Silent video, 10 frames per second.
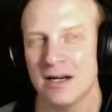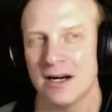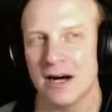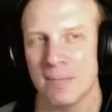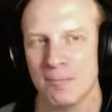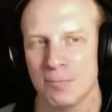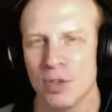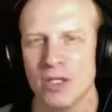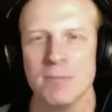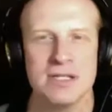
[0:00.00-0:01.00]
um, put
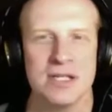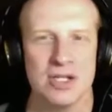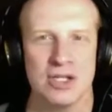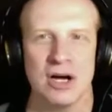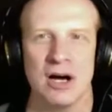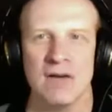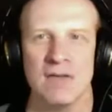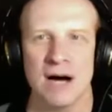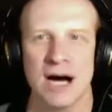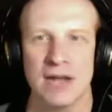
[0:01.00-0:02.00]
in the position of
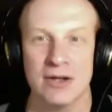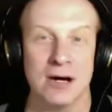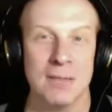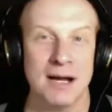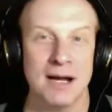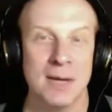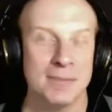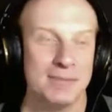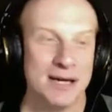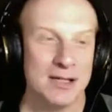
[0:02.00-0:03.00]
either come back up
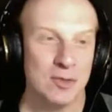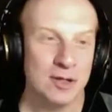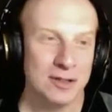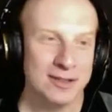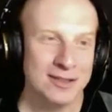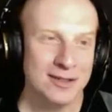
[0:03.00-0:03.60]
and pay Twitter